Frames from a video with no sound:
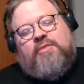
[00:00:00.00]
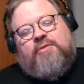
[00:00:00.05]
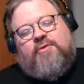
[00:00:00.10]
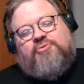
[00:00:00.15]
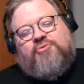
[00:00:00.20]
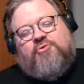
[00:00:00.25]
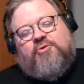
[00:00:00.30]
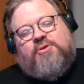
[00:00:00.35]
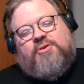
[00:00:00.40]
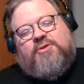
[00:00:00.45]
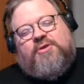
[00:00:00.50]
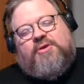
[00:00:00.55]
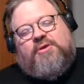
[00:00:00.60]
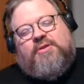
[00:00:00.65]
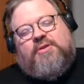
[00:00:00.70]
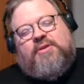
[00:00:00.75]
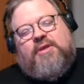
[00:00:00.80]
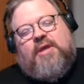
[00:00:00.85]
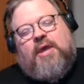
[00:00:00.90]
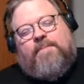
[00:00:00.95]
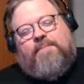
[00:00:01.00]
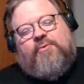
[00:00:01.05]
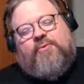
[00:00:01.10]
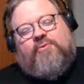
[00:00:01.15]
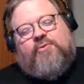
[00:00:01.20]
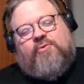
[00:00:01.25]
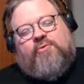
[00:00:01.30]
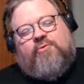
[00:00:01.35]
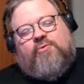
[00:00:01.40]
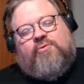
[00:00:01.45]
13
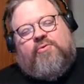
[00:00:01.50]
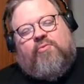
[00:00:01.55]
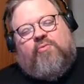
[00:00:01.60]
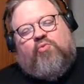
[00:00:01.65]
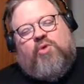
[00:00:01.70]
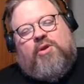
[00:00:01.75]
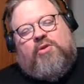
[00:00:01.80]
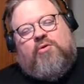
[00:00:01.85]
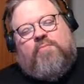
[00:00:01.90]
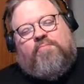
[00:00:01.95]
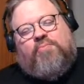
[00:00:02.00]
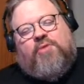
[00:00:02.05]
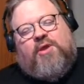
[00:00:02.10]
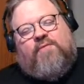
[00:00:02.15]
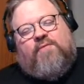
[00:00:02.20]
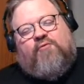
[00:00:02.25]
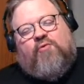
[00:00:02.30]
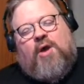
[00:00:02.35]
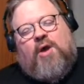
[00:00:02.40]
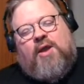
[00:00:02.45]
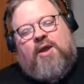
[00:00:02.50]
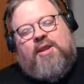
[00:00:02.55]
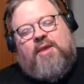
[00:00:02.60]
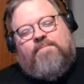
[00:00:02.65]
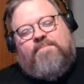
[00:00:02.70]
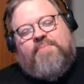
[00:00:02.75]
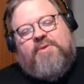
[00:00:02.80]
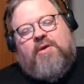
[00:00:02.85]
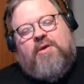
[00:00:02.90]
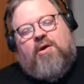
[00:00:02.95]
episode radio play on
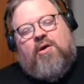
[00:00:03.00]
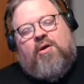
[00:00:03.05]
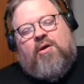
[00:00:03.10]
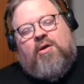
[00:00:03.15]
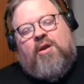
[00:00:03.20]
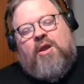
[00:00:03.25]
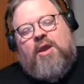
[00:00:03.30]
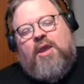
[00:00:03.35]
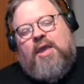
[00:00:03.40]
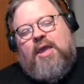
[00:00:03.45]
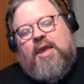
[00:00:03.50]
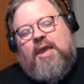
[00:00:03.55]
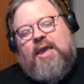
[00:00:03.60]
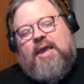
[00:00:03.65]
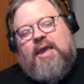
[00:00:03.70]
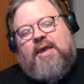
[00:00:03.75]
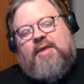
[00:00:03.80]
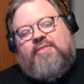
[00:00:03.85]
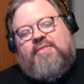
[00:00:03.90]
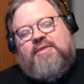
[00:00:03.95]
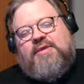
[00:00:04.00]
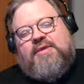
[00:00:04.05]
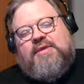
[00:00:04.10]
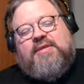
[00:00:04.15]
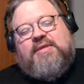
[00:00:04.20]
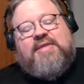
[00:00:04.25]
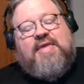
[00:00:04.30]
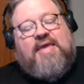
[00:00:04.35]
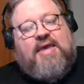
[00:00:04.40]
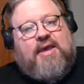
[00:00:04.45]
NPR, and
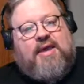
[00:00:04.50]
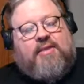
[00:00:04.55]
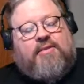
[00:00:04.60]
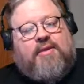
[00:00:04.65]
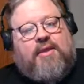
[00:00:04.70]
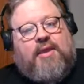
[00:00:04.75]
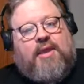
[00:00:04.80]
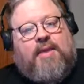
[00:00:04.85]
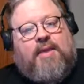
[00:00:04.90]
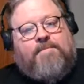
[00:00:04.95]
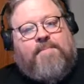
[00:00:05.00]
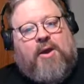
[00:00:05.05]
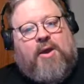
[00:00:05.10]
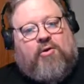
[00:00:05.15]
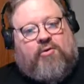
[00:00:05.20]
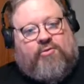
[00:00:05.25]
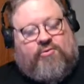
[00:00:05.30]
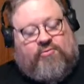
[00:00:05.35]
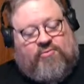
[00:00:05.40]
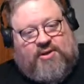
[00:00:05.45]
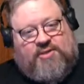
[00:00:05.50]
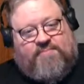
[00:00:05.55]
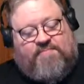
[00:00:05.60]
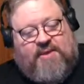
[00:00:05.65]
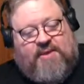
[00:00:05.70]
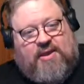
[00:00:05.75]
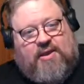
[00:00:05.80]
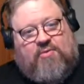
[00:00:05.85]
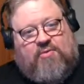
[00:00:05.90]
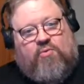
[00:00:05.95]
the 10 Empire Strikes
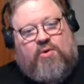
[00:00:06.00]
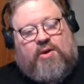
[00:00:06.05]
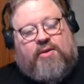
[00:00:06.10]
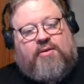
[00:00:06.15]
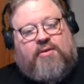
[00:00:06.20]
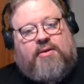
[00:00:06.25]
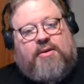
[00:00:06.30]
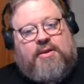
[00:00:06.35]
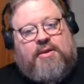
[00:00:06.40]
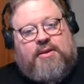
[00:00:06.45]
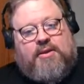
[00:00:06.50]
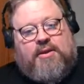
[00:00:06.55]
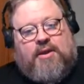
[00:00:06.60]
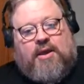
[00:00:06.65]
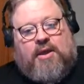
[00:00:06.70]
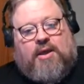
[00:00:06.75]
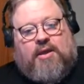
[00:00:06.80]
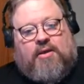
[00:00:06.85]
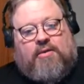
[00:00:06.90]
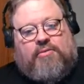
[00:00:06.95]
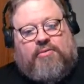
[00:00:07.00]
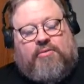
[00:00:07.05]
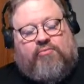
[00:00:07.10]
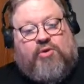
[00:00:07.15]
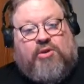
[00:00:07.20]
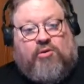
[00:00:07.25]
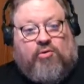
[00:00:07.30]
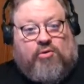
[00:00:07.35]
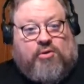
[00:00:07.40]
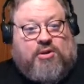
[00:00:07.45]
Back one. The
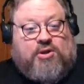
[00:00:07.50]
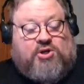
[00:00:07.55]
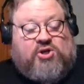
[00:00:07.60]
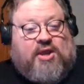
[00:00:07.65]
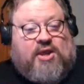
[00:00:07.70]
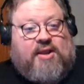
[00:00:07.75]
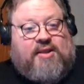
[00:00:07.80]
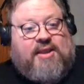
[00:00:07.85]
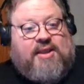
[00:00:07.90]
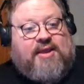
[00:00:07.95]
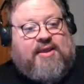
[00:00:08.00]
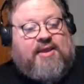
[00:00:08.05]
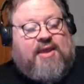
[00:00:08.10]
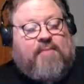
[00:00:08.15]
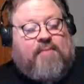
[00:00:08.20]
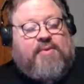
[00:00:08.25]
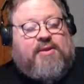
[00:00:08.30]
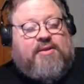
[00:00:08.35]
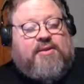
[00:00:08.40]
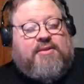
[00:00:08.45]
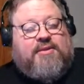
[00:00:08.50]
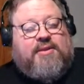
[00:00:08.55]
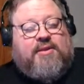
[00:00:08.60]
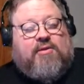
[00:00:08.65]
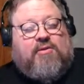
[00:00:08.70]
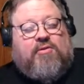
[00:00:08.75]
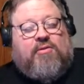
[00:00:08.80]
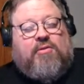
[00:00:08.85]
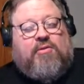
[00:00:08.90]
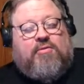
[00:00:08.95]
Return of the Jedi not coming
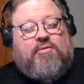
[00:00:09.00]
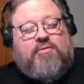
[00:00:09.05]
until